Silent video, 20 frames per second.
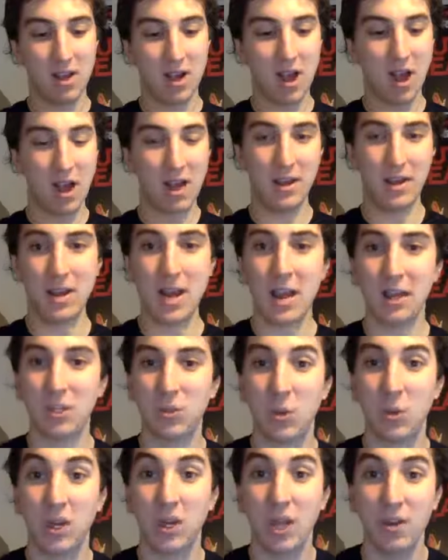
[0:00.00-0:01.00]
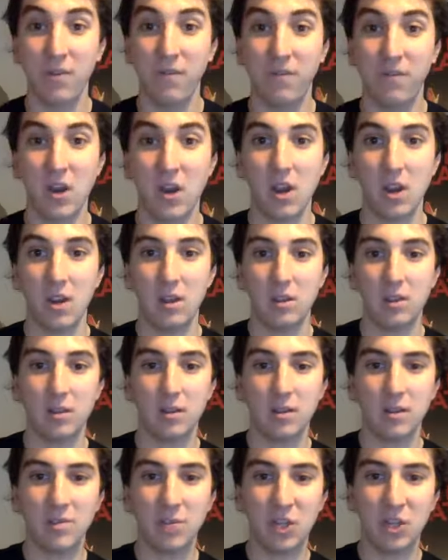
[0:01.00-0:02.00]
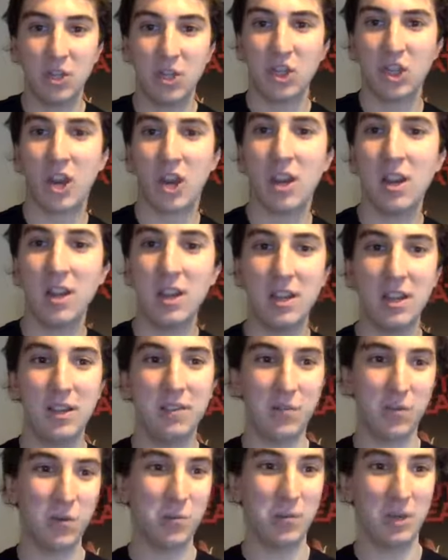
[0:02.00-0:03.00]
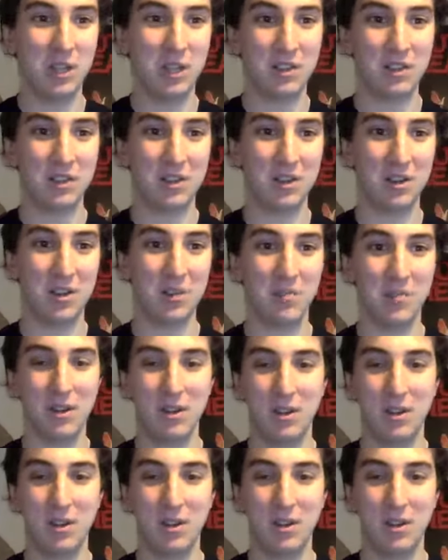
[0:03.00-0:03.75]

Next one, can you find something shiny for me this time?